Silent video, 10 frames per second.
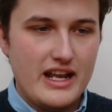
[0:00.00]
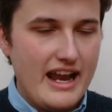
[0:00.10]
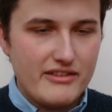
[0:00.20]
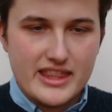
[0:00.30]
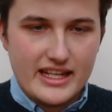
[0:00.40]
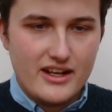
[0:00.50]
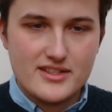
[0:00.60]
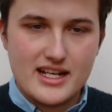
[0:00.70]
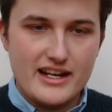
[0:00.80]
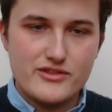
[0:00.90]
everything
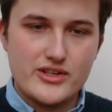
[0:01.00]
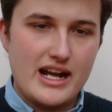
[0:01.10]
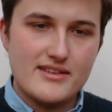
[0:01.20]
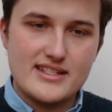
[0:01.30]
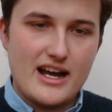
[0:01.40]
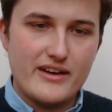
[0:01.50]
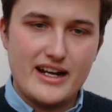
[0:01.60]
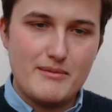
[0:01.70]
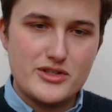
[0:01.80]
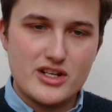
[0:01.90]
else kind of drowns out and
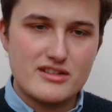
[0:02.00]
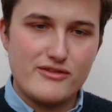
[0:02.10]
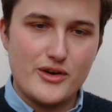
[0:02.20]
I'm just